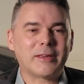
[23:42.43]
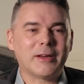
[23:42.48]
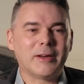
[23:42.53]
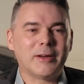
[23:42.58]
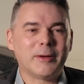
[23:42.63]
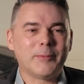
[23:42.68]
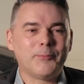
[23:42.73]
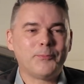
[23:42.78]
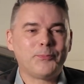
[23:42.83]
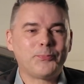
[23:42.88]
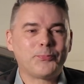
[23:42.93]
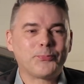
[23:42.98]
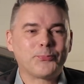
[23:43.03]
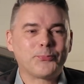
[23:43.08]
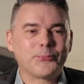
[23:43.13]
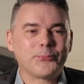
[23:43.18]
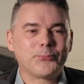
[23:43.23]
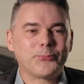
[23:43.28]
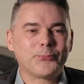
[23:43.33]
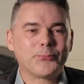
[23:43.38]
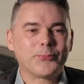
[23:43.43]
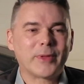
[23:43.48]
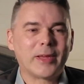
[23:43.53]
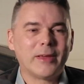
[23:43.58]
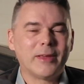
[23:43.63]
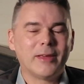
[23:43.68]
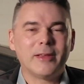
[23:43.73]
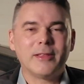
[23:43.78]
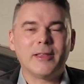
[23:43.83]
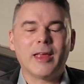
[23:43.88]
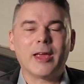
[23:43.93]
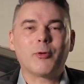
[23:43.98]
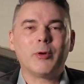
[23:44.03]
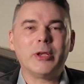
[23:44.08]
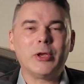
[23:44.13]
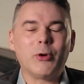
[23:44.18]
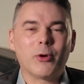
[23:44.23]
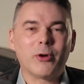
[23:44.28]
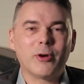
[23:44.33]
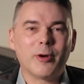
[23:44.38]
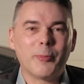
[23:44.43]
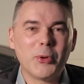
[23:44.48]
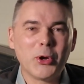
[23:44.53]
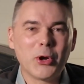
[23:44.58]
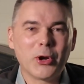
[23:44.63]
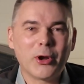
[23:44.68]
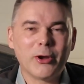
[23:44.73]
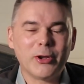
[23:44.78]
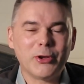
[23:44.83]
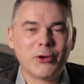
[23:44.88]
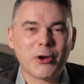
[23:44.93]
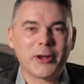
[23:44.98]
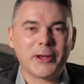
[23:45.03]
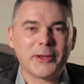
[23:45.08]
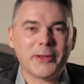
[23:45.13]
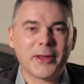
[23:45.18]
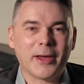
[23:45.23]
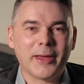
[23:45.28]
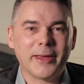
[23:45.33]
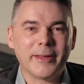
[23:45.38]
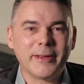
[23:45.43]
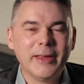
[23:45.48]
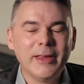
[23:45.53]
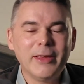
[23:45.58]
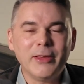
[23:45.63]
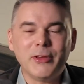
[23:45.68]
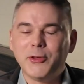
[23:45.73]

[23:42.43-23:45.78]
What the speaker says: when you order a burger and you're on a diet.